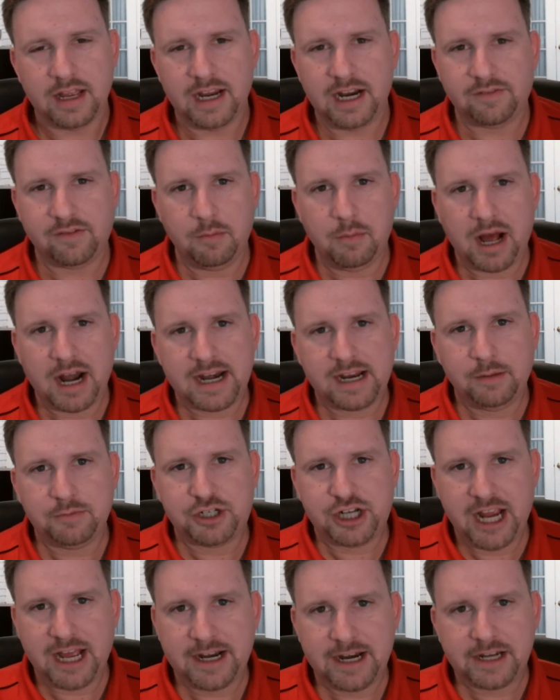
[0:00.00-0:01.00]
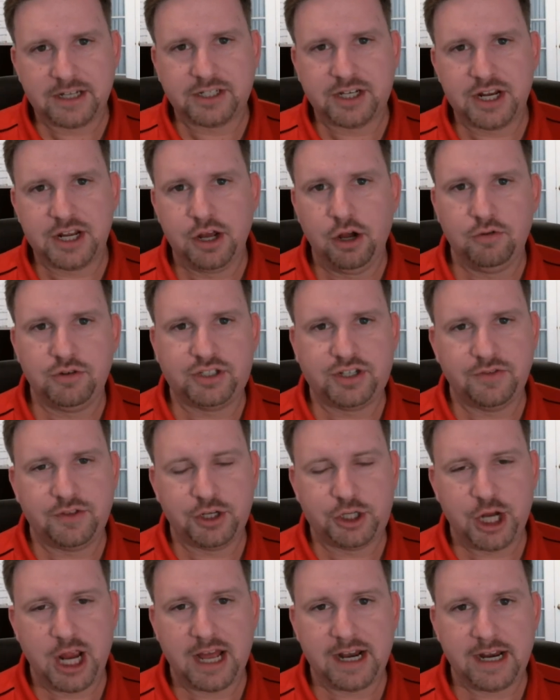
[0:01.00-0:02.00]
Hey everybody, I'm Chad Hastie, host of
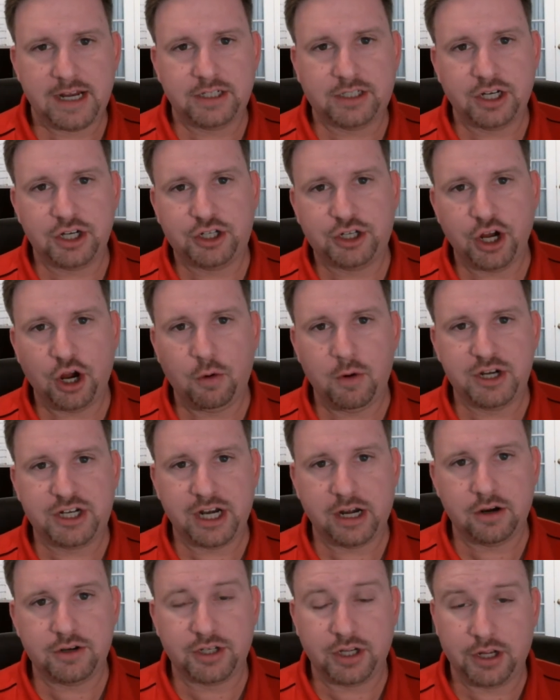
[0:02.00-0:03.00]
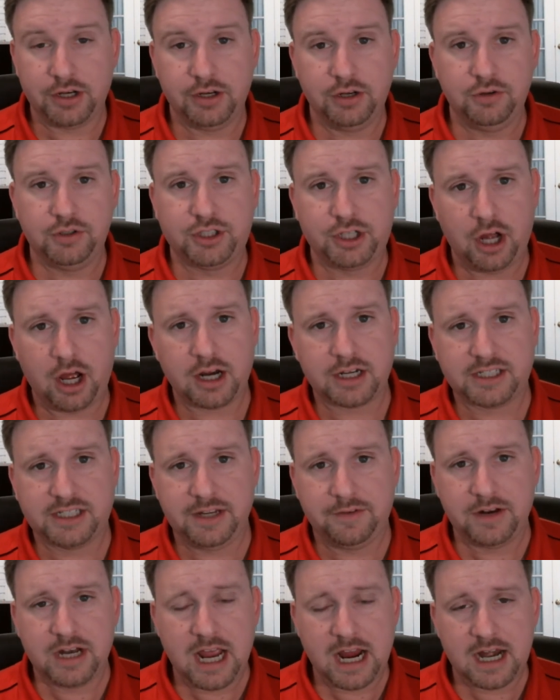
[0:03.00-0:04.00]
the Chad Hastie Show, which airs on News Talk
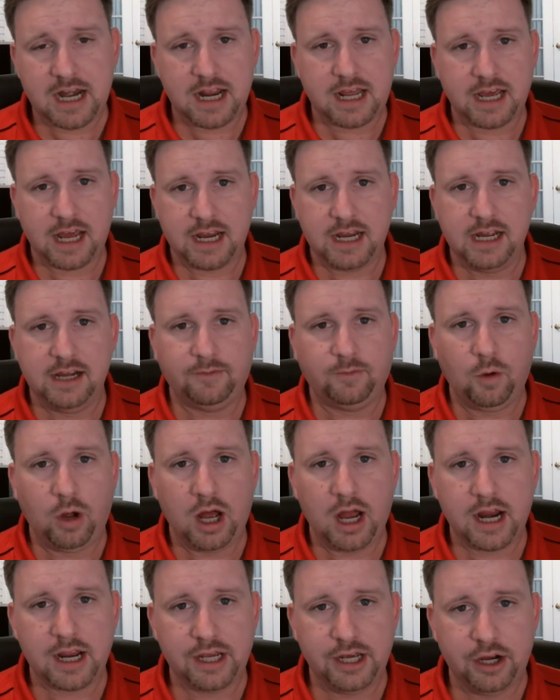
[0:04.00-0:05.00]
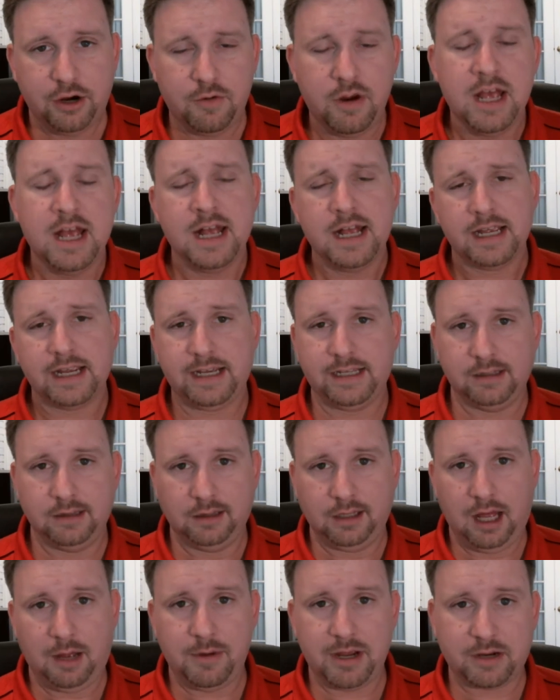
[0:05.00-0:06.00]
790 KFYO in
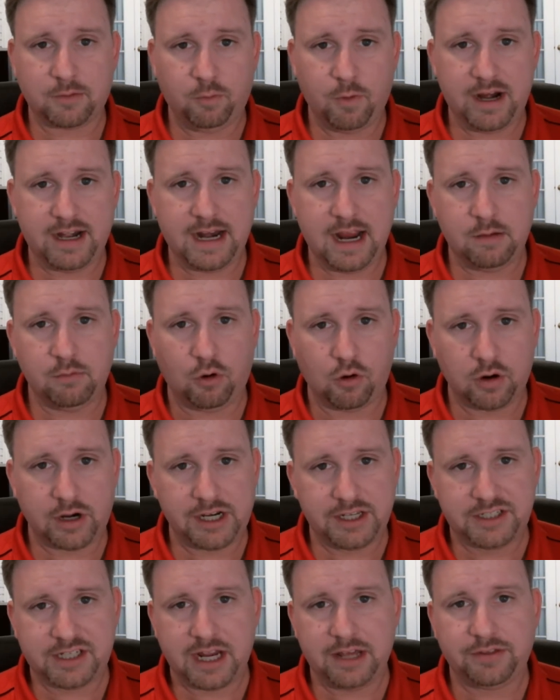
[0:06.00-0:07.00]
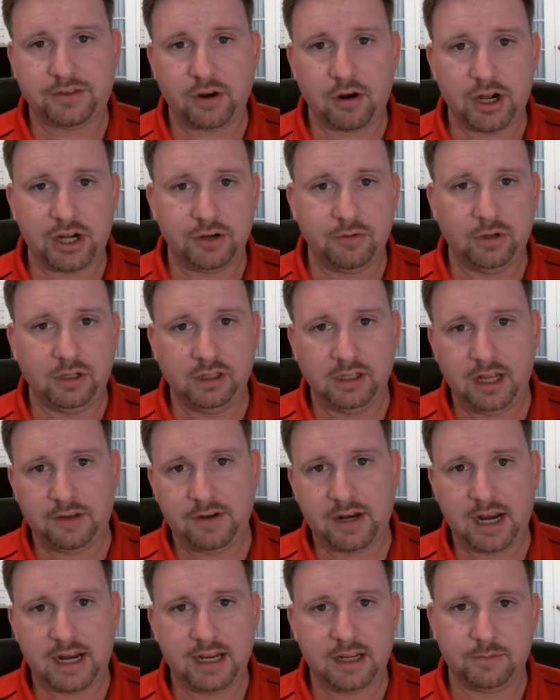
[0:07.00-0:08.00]
Lubbock, weekday mornings 8:30 to
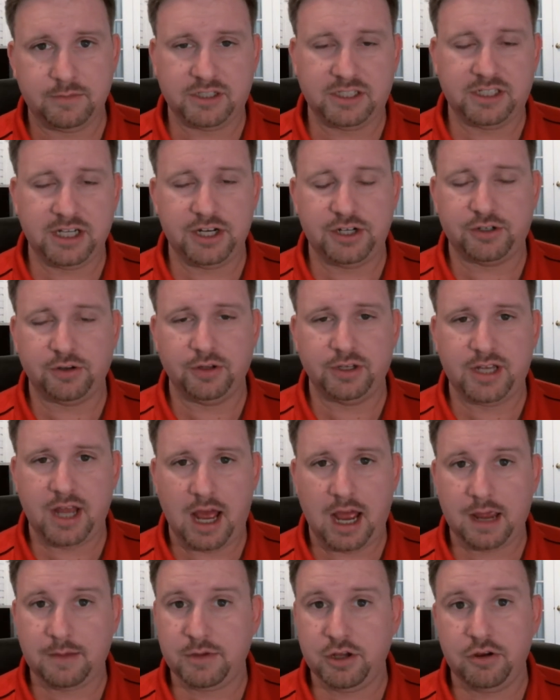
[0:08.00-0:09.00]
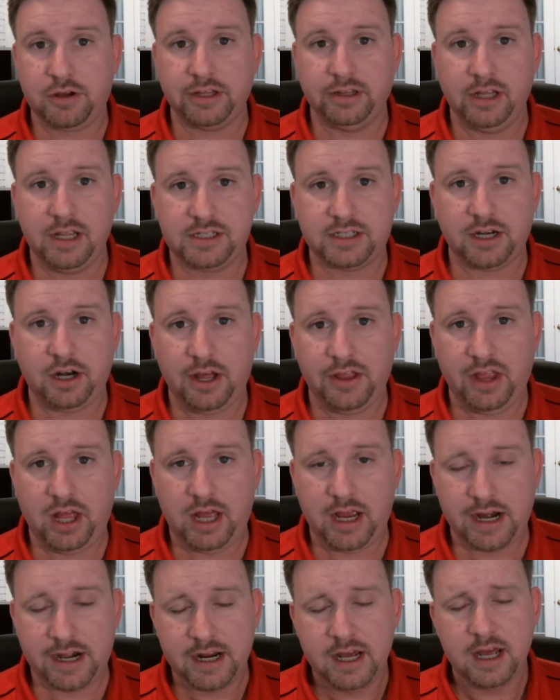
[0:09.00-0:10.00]
11 a.m. Central Time. You can listen
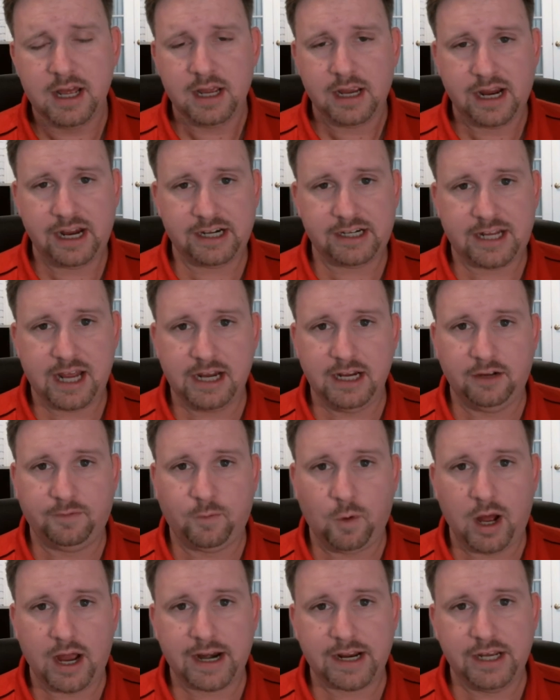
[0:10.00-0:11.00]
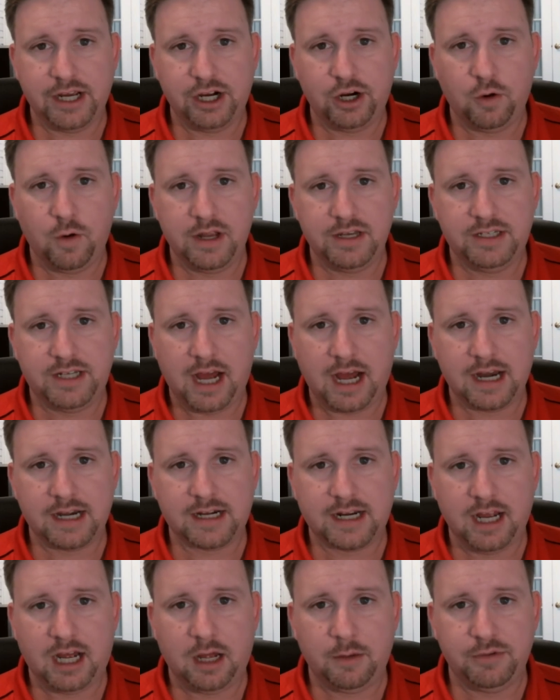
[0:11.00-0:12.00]
online at
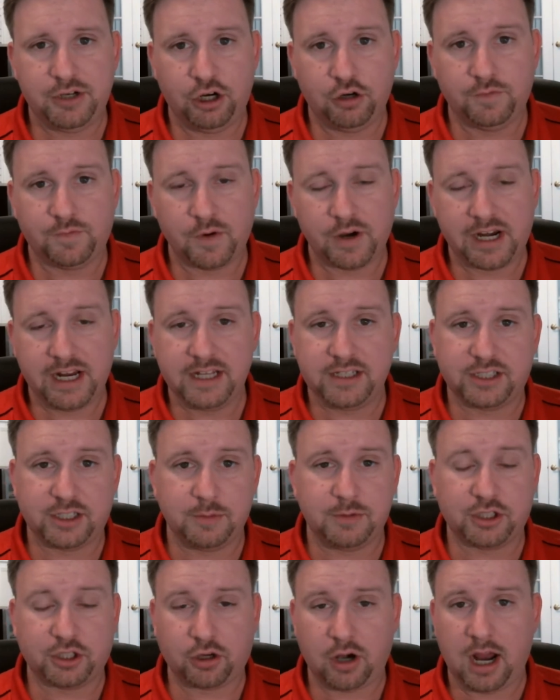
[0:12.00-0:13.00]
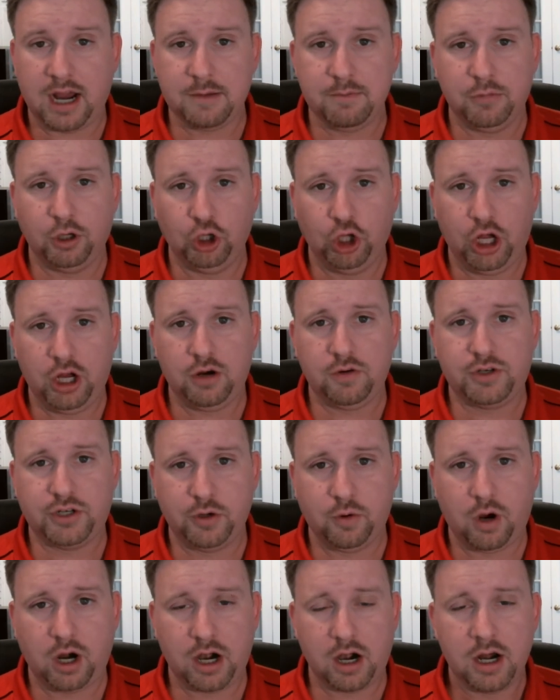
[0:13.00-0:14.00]
KFYO.com. Don't forget, subscribe below
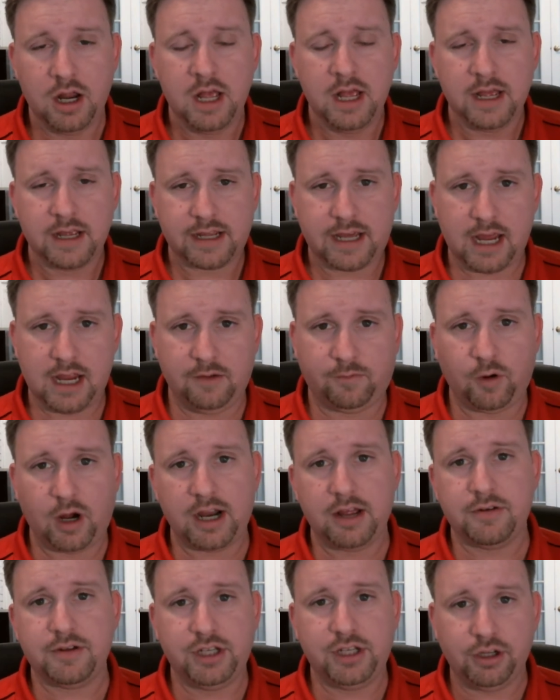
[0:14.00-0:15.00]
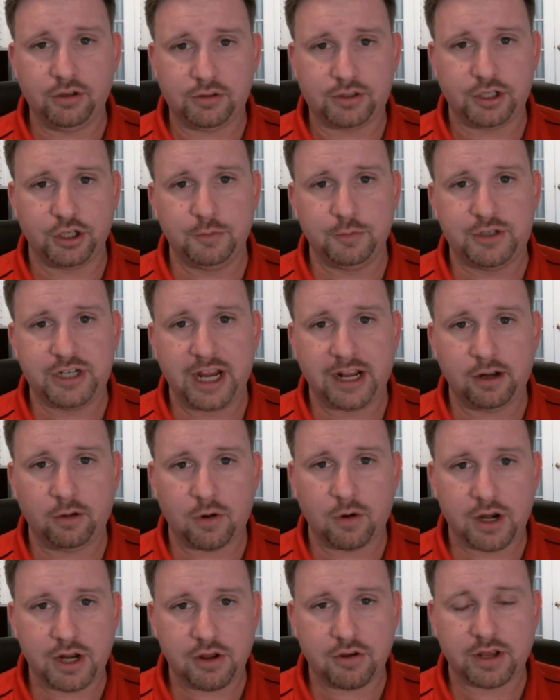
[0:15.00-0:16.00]
to our KFYO YouTube channel
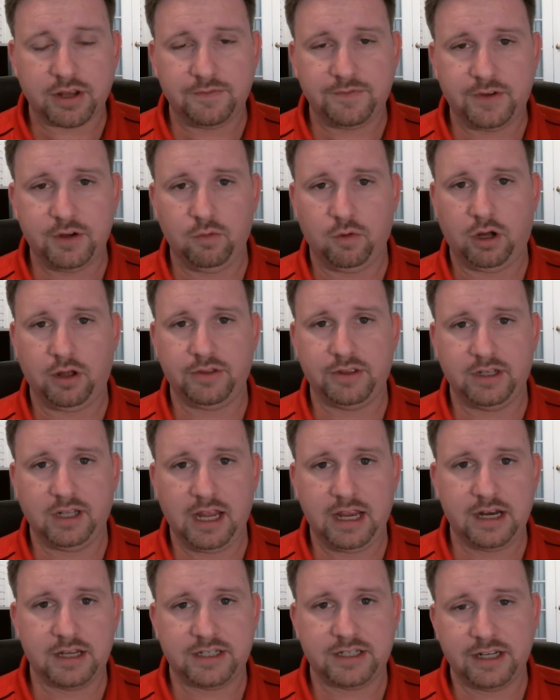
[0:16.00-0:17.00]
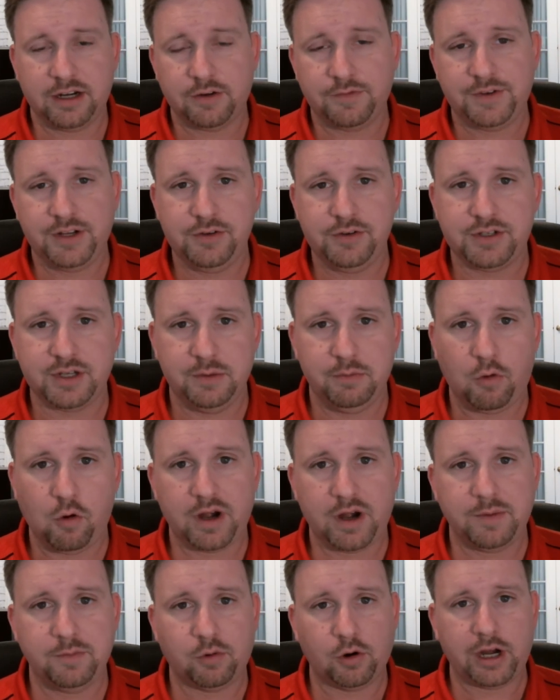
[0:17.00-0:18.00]
where you can view all the latest interviews and
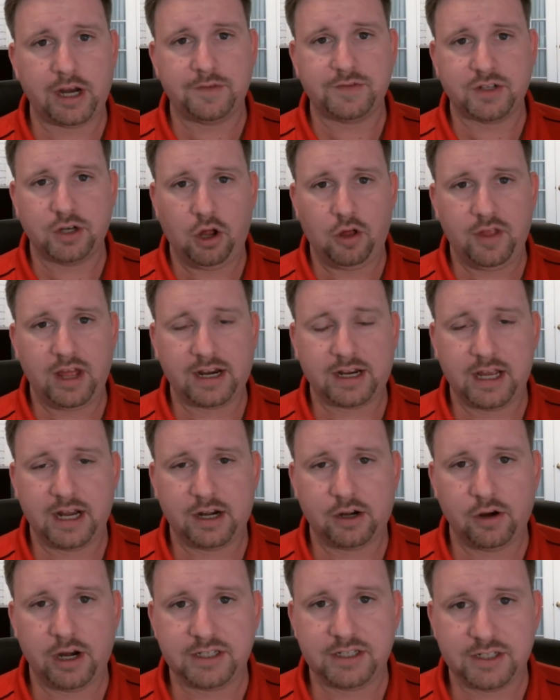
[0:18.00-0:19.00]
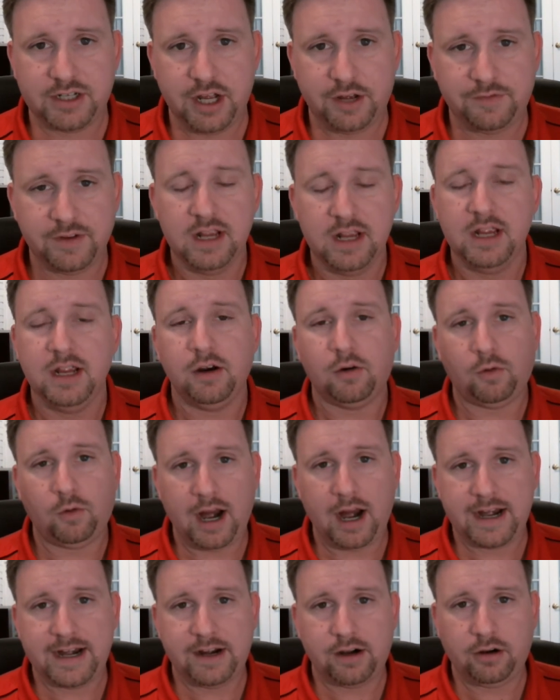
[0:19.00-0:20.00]
morning briefs and all that kind of great stuff
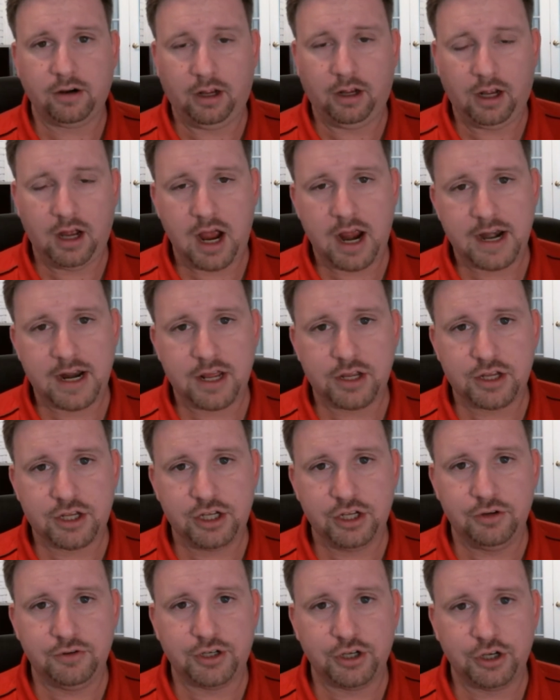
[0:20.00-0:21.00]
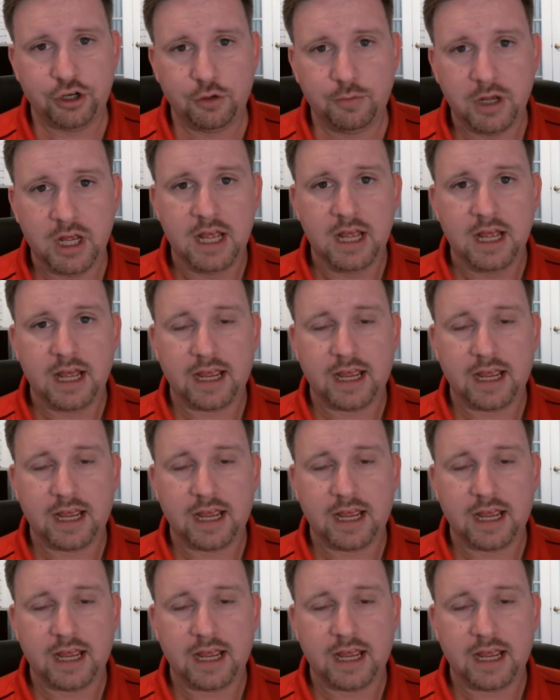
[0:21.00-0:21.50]
right here on YouTube.